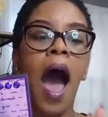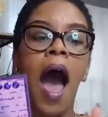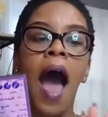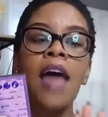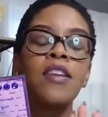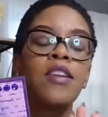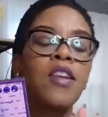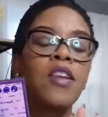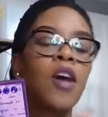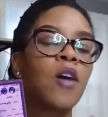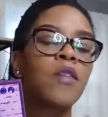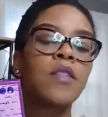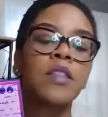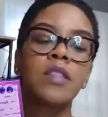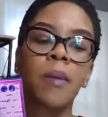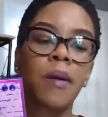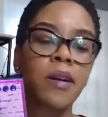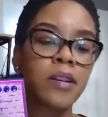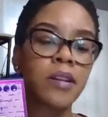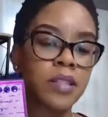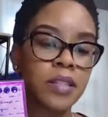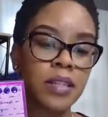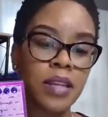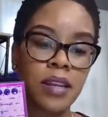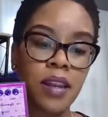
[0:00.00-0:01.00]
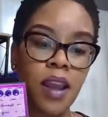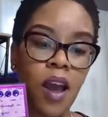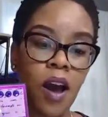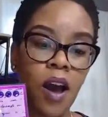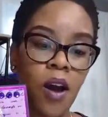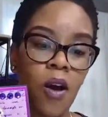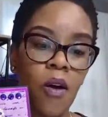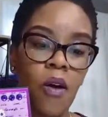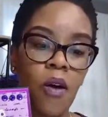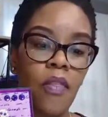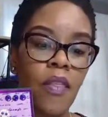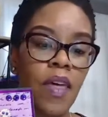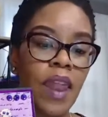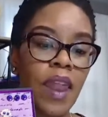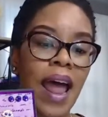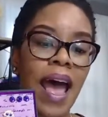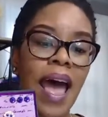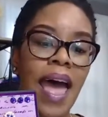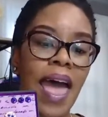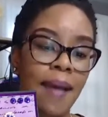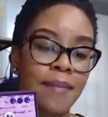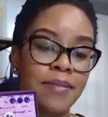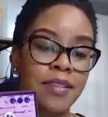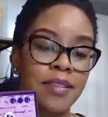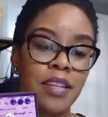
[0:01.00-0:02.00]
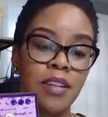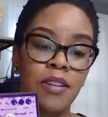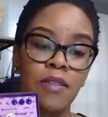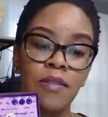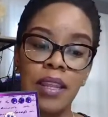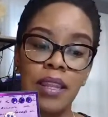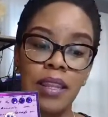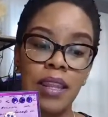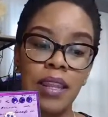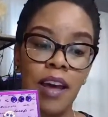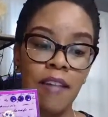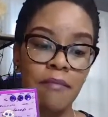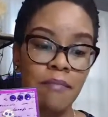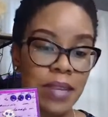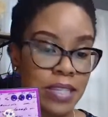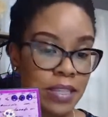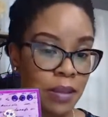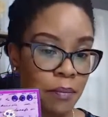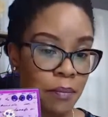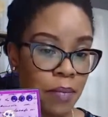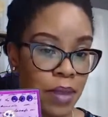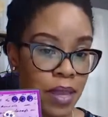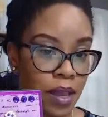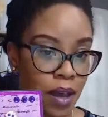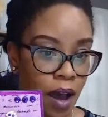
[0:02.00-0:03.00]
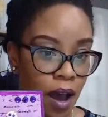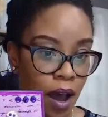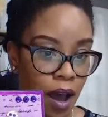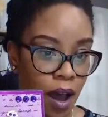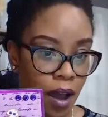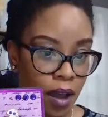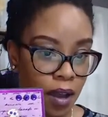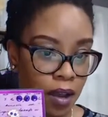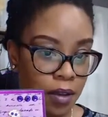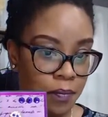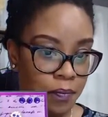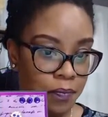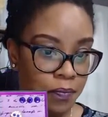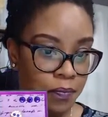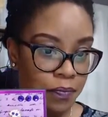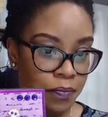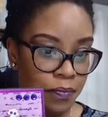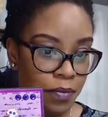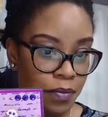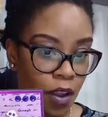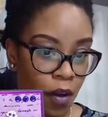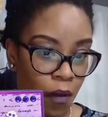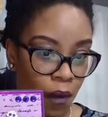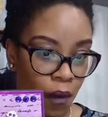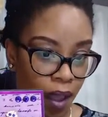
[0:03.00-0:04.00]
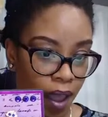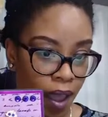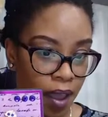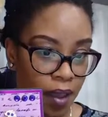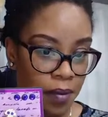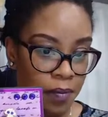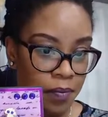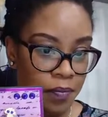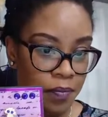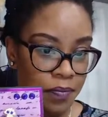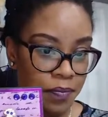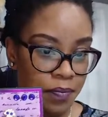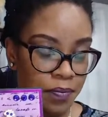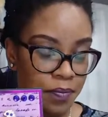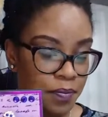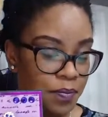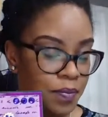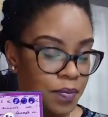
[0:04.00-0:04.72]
I know this person didn't know that I absolutely love me some peacock. Okay.